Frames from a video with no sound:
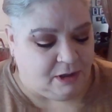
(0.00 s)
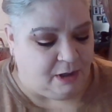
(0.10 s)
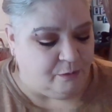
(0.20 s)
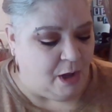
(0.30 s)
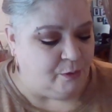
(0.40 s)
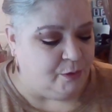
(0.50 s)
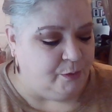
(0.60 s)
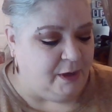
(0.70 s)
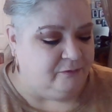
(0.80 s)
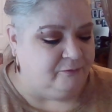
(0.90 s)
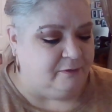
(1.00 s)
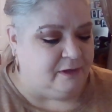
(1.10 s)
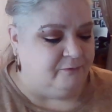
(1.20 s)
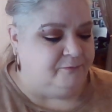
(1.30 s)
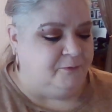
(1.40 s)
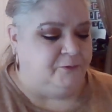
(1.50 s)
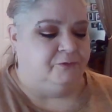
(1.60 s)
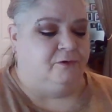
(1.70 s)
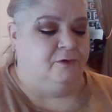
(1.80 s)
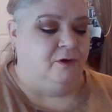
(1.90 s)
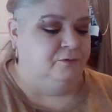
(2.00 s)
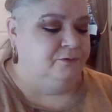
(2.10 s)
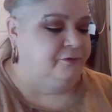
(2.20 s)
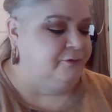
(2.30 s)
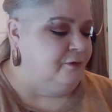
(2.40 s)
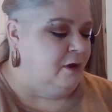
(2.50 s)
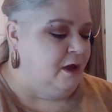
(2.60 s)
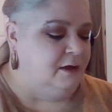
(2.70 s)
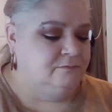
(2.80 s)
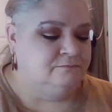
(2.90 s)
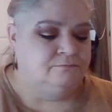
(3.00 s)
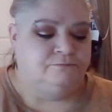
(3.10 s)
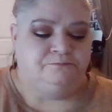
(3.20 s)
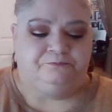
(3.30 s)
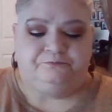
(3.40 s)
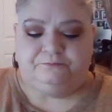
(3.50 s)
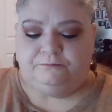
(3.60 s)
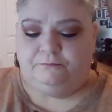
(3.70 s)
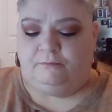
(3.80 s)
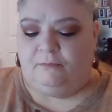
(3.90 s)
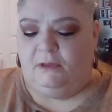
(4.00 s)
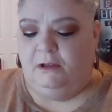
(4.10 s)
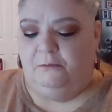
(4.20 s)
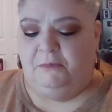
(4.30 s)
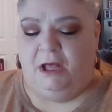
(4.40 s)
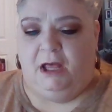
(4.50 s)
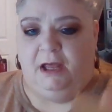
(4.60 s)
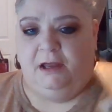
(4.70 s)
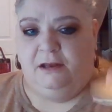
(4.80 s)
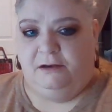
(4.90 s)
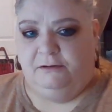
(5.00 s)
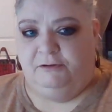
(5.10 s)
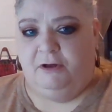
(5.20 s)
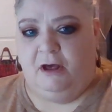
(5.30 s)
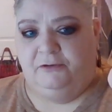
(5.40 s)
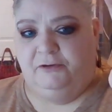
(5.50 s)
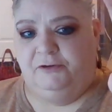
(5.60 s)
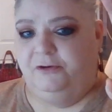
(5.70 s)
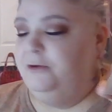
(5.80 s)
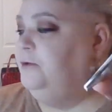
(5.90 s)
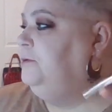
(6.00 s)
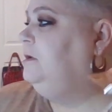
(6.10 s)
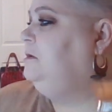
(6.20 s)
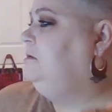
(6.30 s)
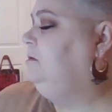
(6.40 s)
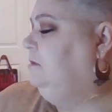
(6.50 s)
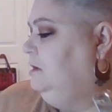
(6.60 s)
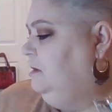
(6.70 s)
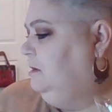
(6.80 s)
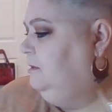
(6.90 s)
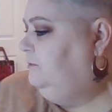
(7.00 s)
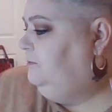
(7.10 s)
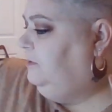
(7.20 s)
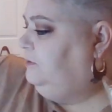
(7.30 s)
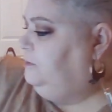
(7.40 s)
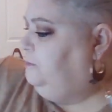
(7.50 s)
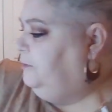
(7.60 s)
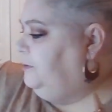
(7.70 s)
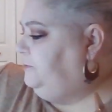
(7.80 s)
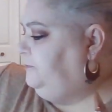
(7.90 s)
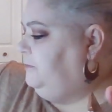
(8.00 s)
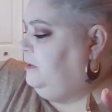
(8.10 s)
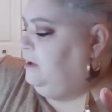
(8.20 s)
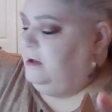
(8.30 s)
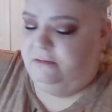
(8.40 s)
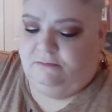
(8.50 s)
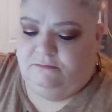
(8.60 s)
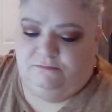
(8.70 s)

Okay, while we're waiting for that first coat to dry, my Natasha Denona. Let's get the brush for that.